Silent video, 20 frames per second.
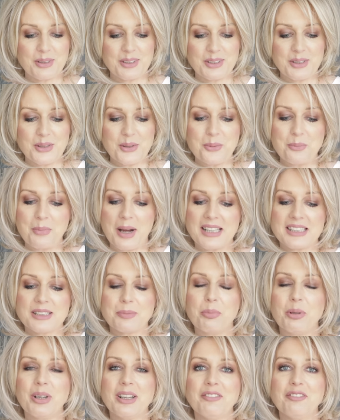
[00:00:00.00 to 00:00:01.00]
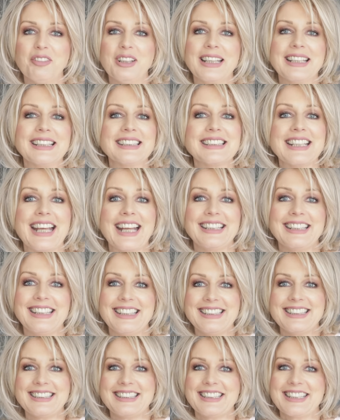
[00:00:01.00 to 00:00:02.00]
with you my Spring Flings and
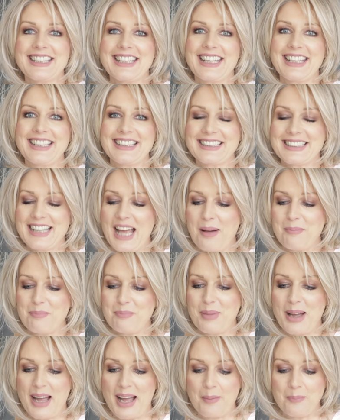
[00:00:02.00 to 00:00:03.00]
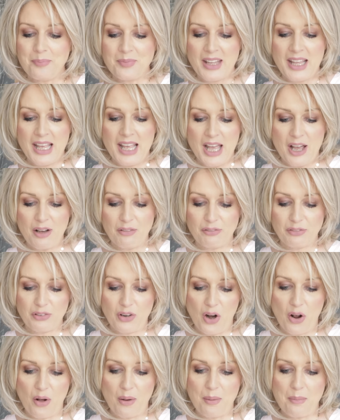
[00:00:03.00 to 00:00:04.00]
Easter Things hamper
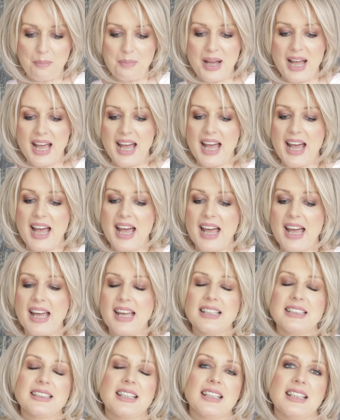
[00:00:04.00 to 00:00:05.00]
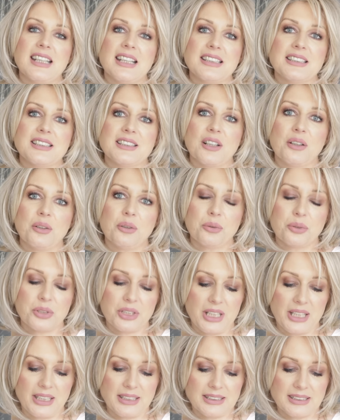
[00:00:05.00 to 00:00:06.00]
from SNS
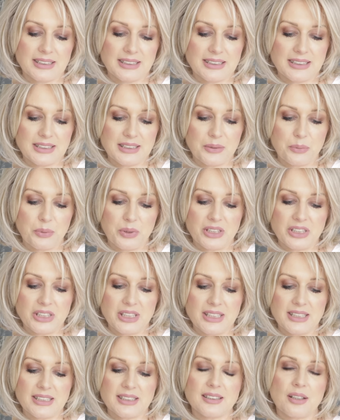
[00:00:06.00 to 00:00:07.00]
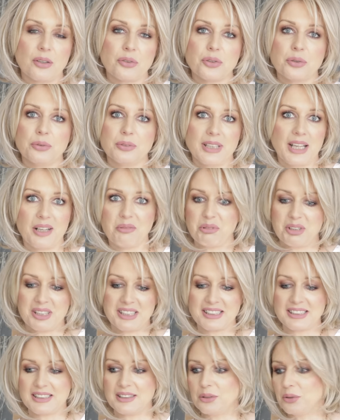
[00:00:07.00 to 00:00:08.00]
Solutions, which is Social
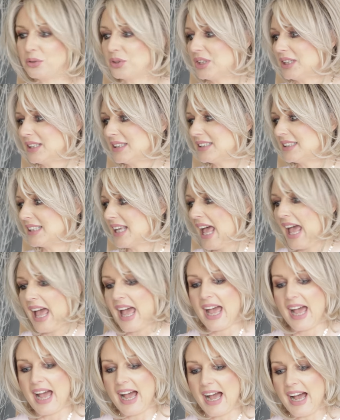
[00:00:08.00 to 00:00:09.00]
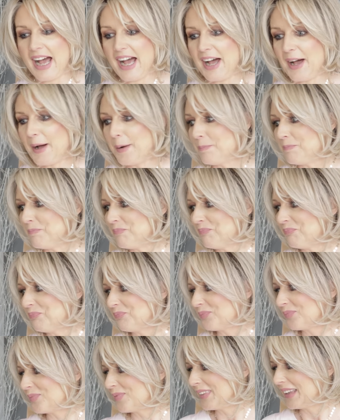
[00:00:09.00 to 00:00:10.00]
Network Solutions.
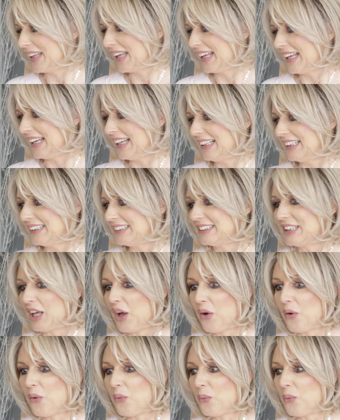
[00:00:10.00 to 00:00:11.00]
So